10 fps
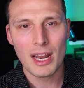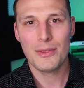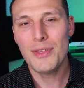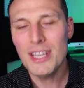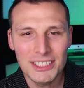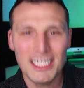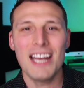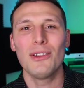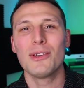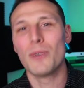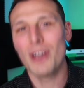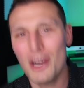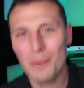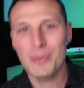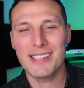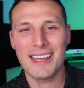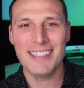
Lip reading: This channel is 100%